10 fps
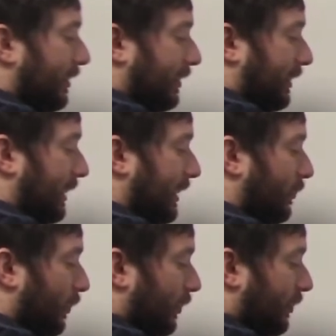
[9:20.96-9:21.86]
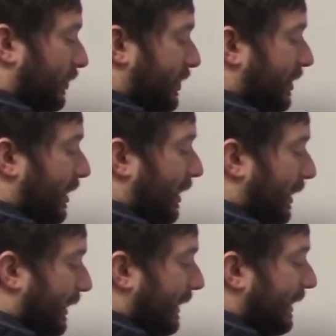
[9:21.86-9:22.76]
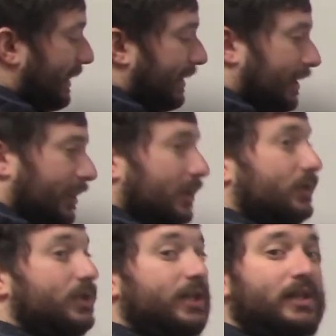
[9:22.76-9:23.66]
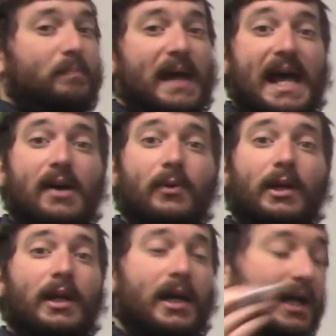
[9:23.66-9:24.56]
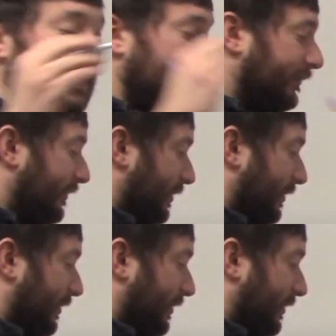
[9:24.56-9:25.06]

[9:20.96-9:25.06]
equals e to the power of